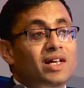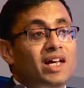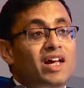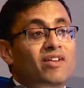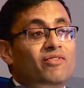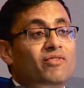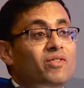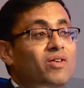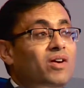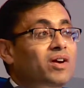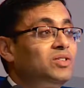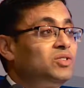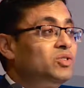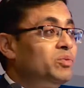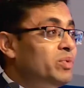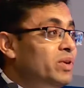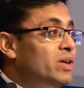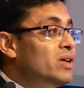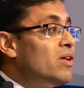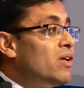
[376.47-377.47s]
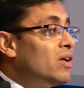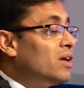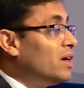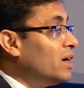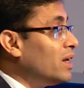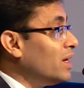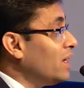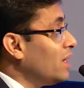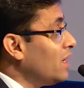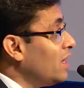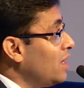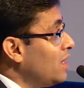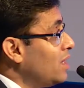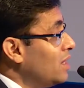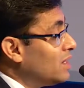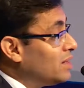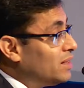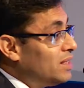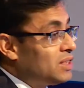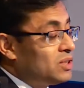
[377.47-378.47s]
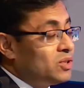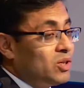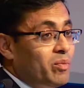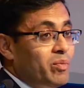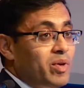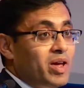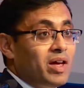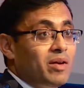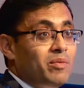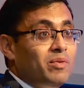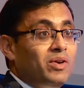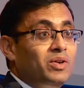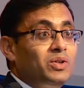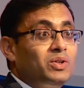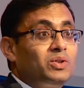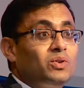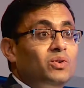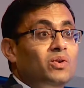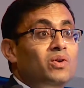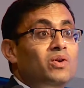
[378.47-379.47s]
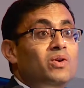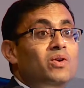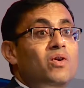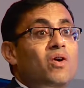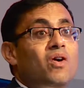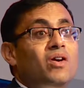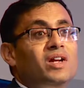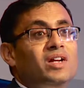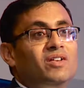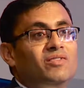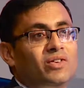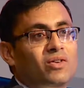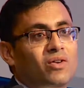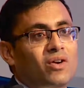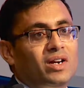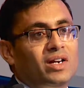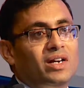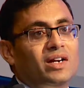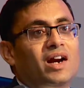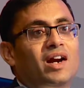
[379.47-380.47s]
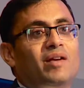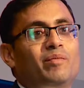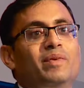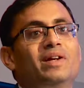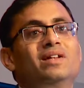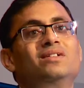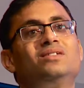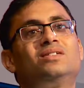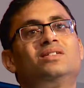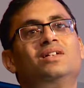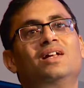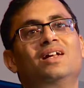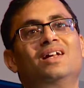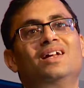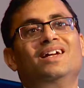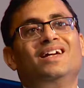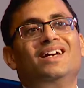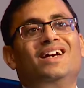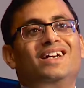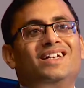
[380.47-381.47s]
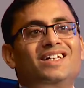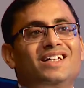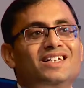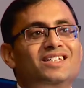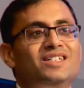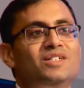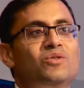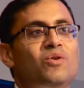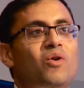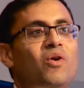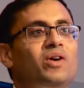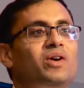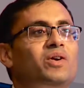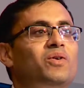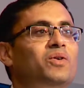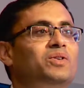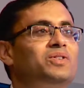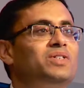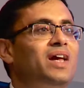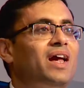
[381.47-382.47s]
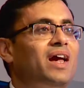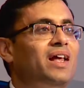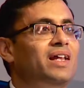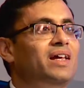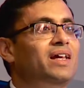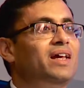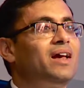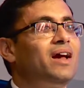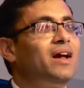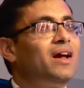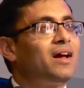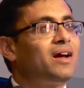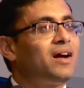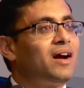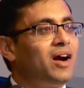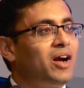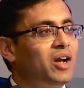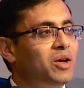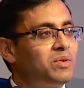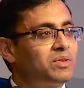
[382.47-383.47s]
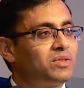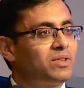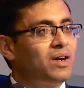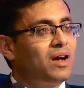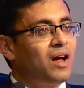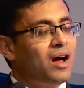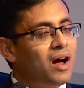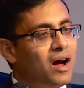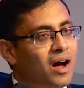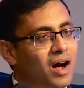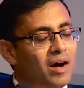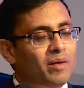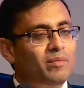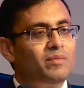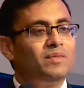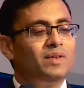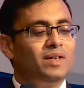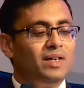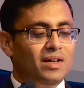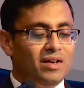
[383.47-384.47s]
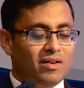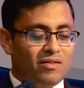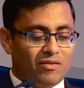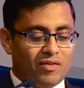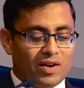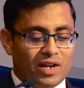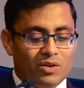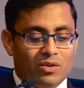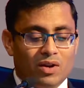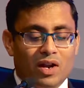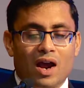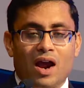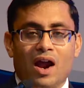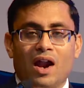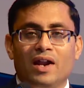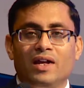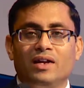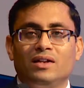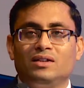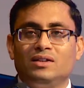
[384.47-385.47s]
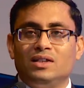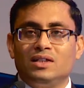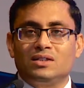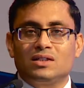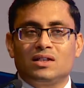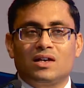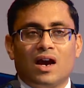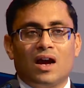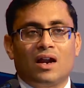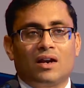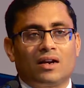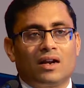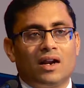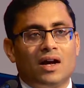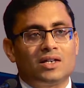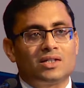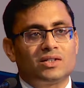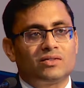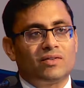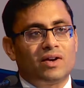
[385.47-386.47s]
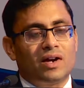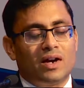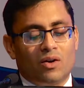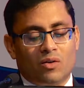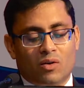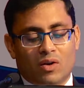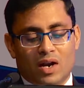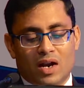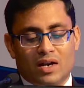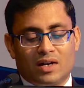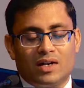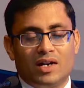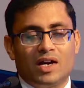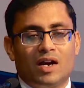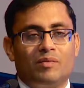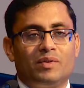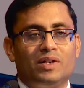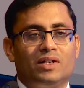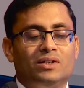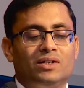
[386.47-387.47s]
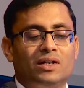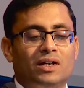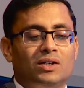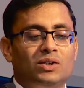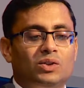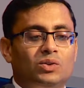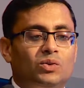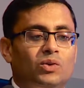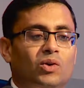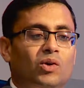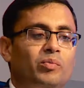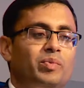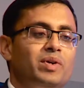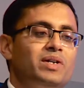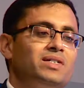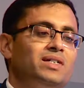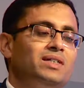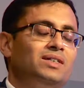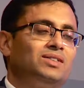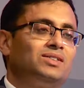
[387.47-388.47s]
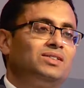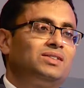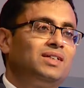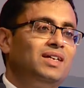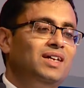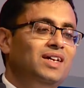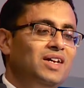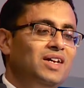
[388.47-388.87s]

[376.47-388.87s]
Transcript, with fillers: If not superiority, they should be able to show non-inferiority. That means it is not causing any cardiovascular harm when you're adding this class of oral antidiabetic drug to your patients.